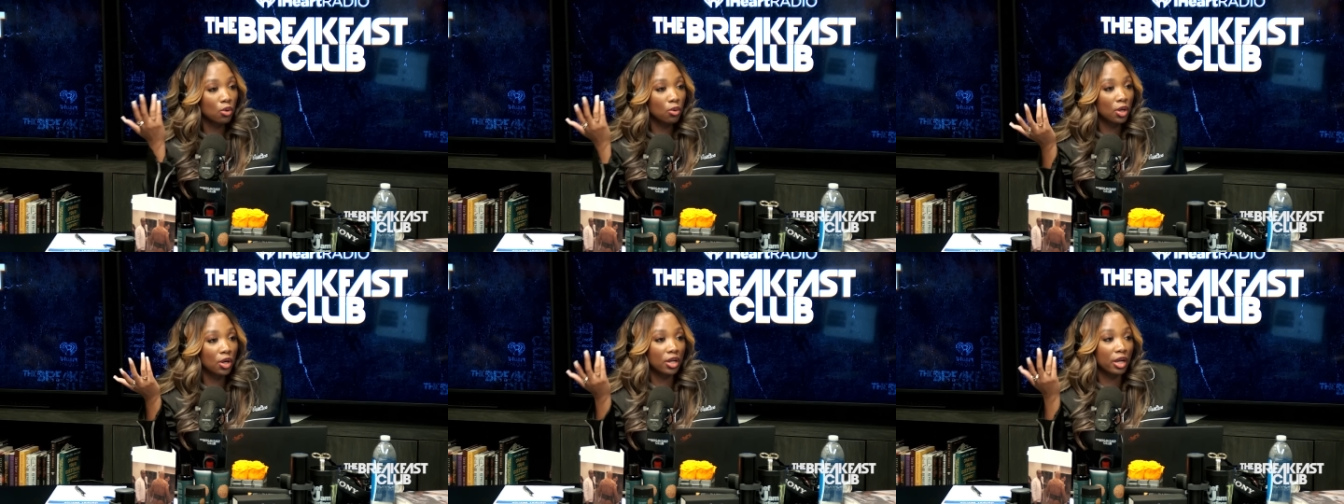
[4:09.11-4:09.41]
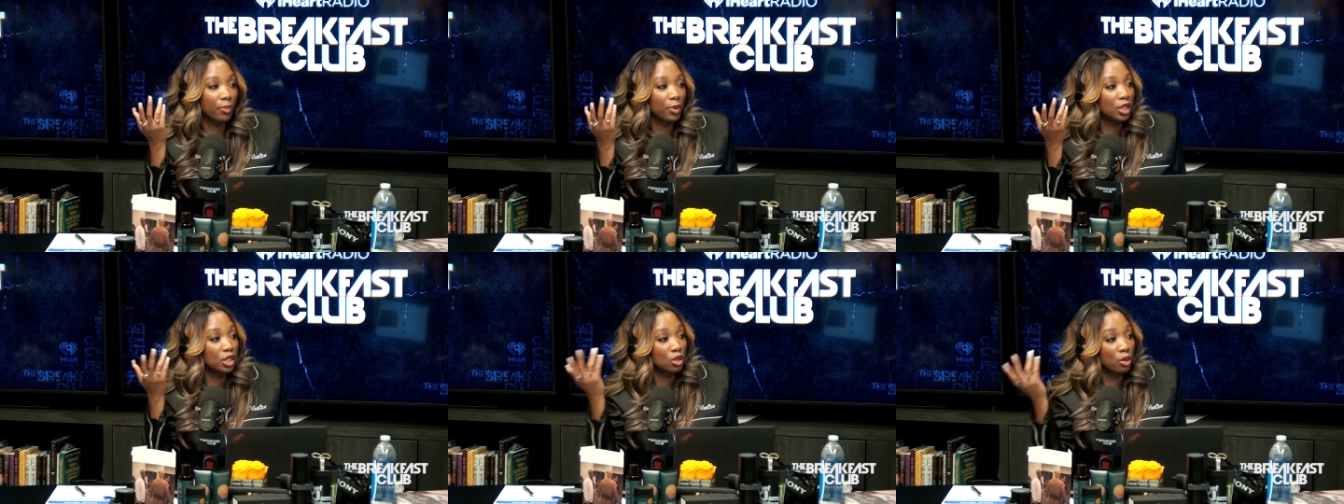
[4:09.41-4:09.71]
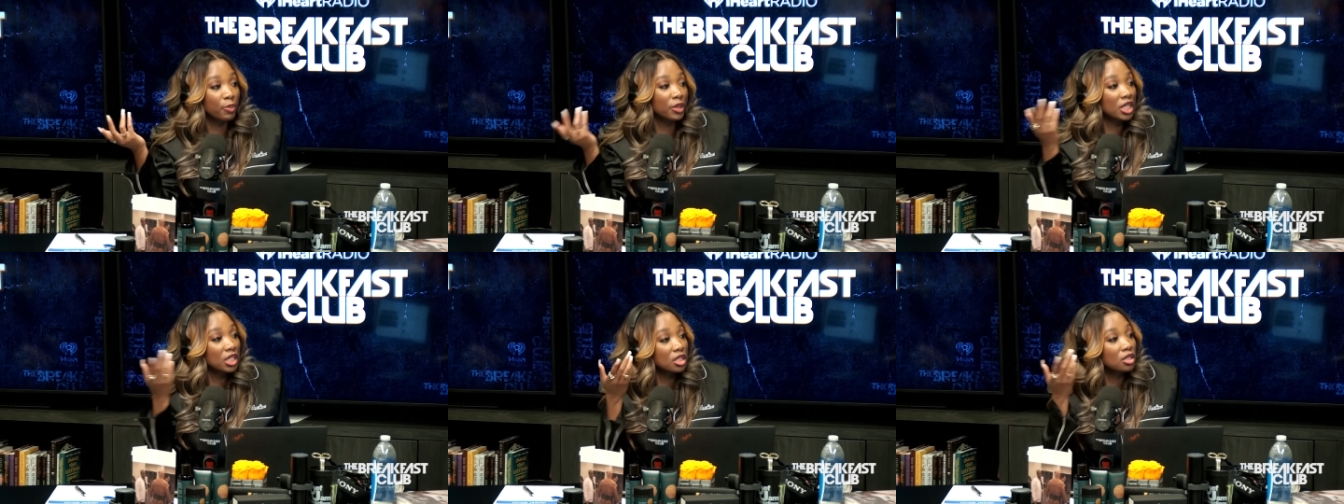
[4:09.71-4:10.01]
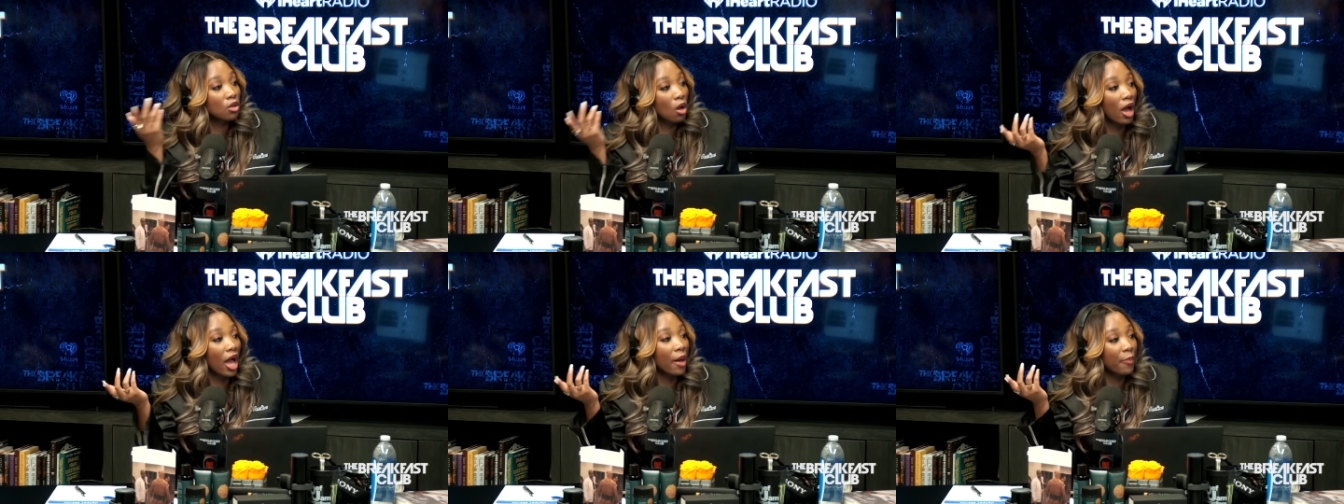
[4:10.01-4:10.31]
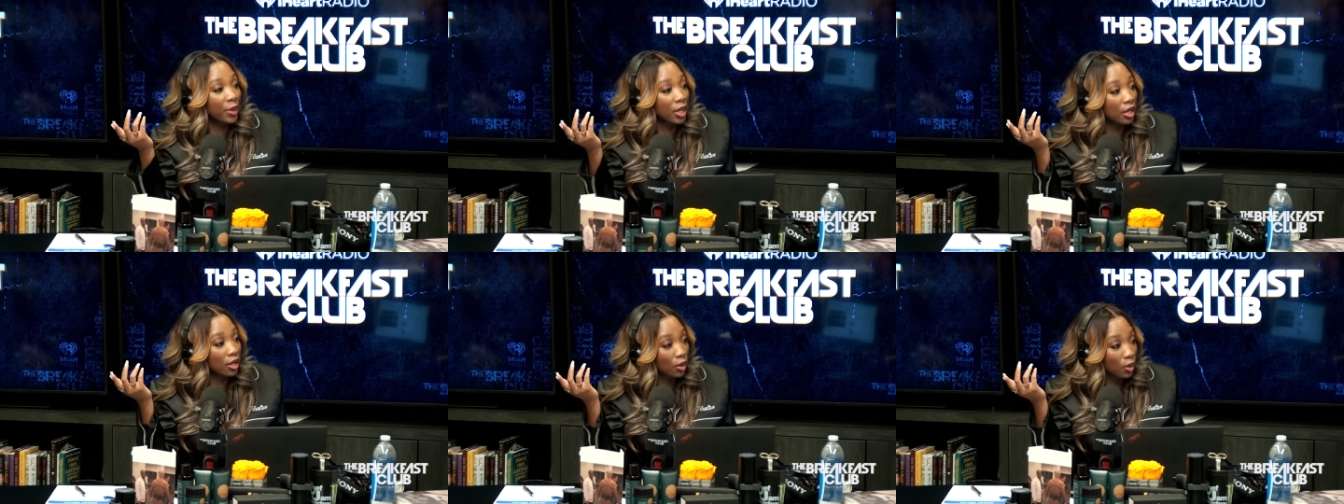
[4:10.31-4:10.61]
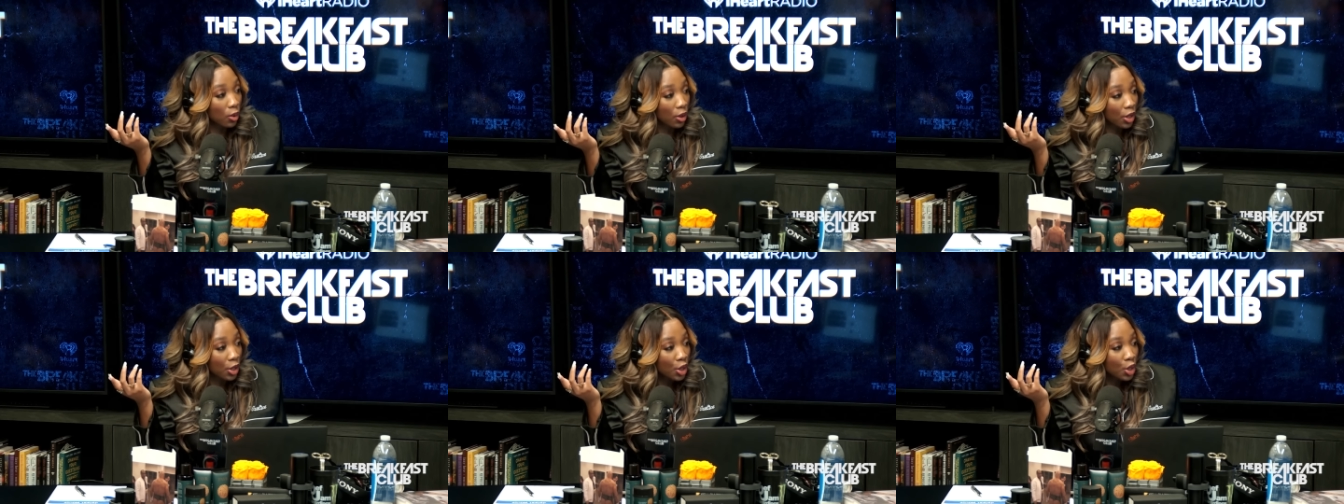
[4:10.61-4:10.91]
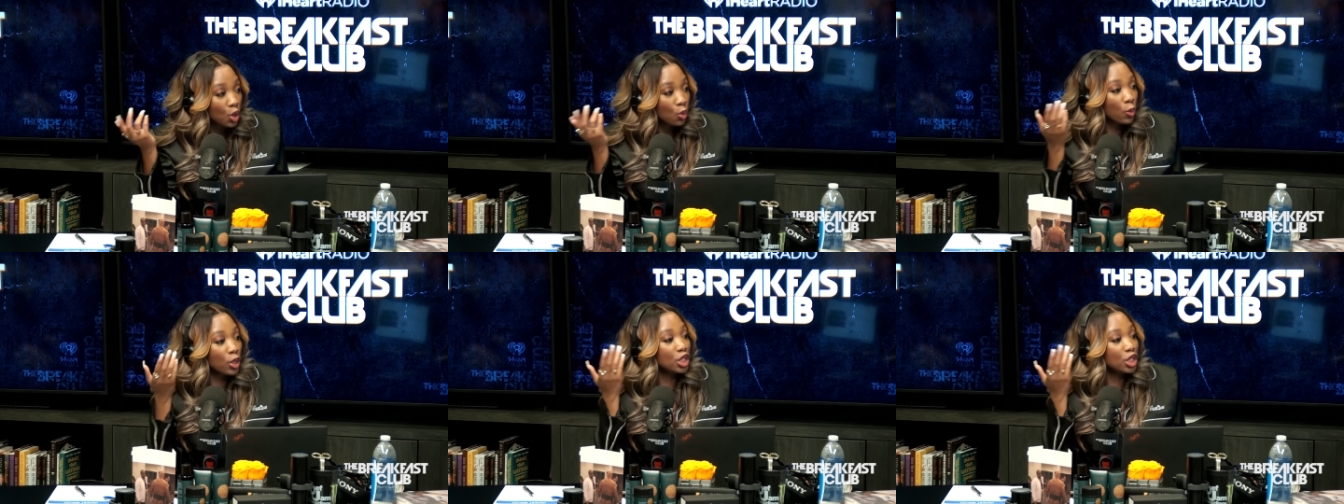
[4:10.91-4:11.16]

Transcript: you'll hear that pretty soon. But this is all happening in the court.